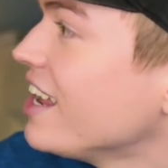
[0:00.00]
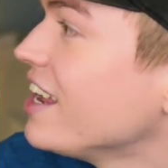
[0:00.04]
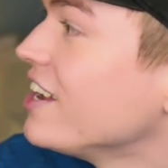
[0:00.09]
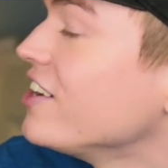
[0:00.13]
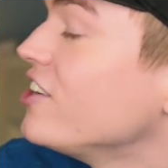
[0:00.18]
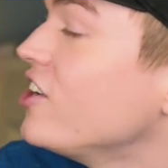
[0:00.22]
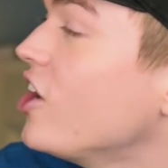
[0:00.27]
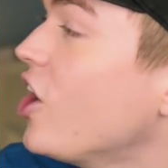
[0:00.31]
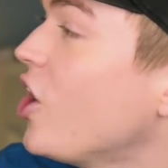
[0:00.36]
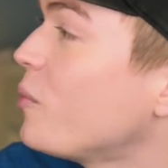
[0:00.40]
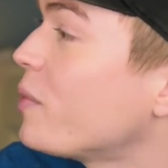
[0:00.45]

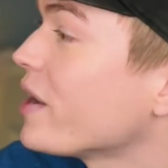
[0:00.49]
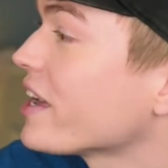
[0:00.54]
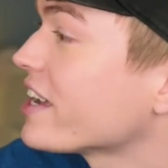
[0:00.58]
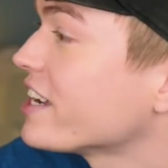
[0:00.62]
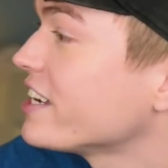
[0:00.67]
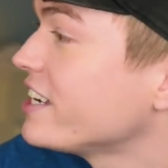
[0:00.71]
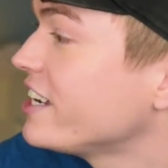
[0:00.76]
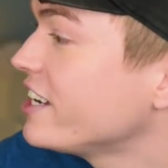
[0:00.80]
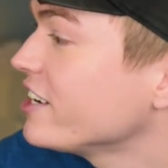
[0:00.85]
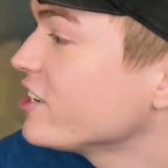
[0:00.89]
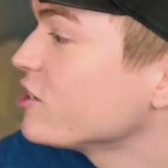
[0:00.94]
No, but I
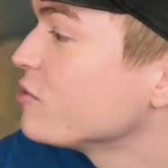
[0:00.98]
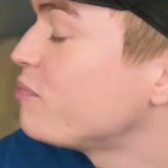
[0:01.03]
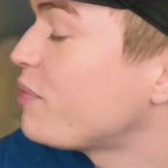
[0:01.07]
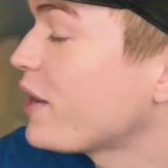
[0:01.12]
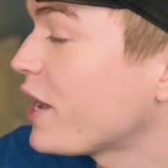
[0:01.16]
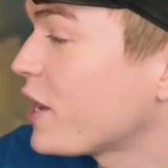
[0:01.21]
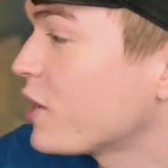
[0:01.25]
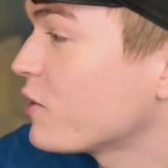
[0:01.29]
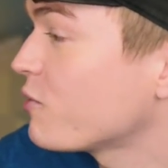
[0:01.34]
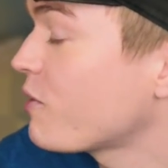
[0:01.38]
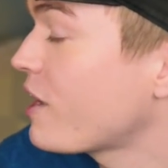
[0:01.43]
could hear you
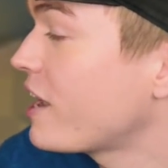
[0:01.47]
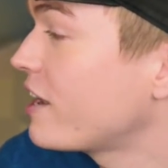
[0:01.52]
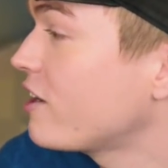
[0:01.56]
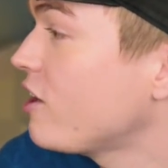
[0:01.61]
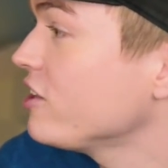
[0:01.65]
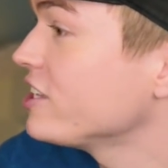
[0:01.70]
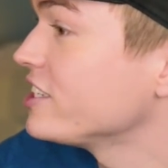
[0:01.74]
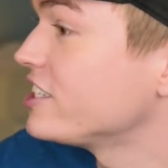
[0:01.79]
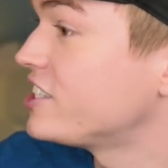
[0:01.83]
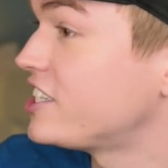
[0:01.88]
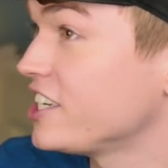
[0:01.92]
banging around
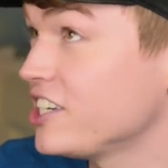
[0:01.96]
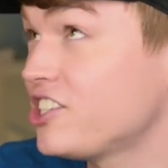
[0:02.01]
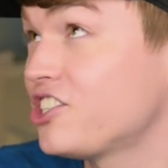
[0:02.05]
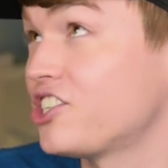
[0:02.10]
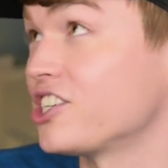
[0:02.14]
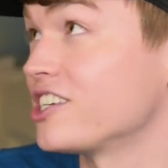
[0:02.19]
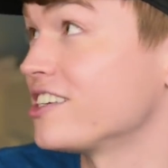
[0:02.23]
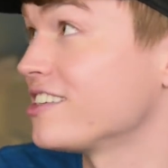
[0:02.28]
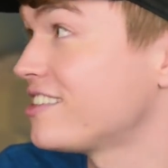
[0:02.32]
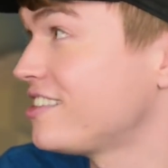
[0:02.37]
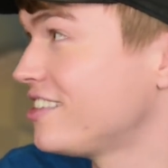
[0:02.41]
all the
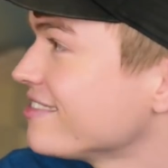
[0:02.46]
dishes.